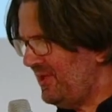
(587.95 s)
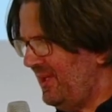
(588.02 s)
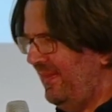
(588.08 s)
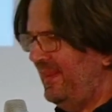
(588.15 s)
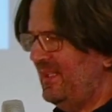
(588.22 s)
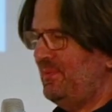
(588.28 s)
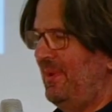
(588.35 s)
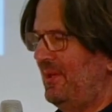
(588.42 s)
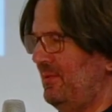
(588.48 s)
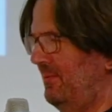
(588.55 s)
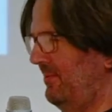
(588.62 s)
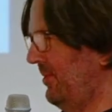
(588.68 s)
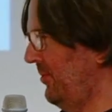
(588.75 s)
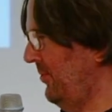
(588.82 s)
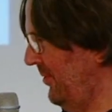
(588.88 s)
and the special
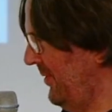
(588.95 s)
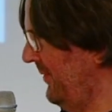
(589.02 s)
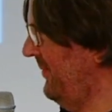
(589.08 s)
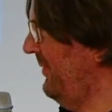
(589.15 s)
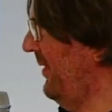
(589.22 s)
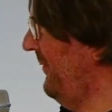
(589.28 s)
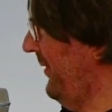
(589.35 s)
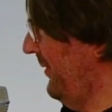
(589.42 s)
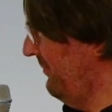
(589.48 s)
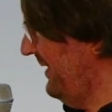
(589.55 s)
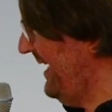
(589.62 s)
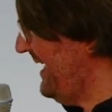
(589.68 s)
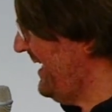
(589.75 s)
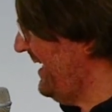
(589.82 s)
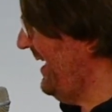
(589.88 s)
role of the
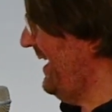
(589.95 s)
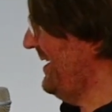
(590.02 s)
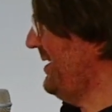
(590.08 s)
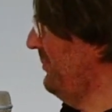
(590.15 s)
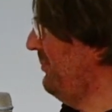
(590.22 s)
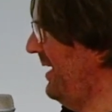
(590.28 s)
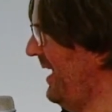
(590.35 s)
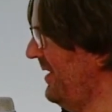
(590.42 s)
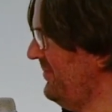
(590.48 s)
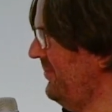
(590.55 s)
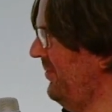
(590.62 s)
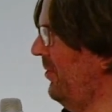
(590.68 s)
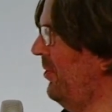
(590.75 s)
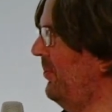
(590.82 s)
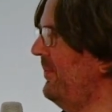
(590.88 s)
RIG as a
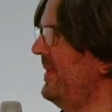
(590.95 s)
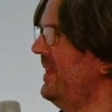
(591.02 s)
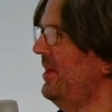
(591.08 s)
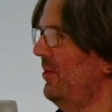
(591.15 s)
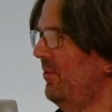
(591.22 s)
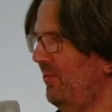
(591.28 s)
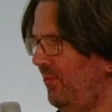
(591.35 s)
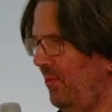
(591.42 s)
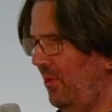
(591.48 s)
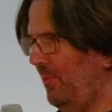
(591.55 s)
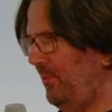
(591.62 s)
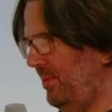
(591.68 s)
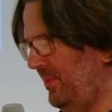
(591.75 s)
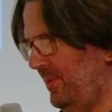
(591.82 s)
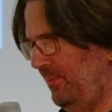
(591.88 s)
platform for
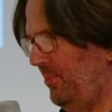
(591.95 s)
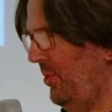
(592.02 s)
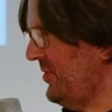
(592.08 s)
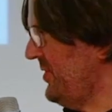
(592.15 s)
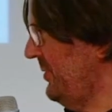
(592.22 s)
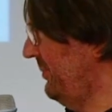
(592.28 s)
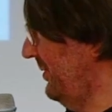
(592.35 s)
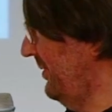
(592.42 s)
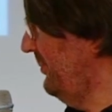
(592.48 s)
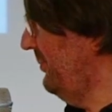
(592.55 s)
possible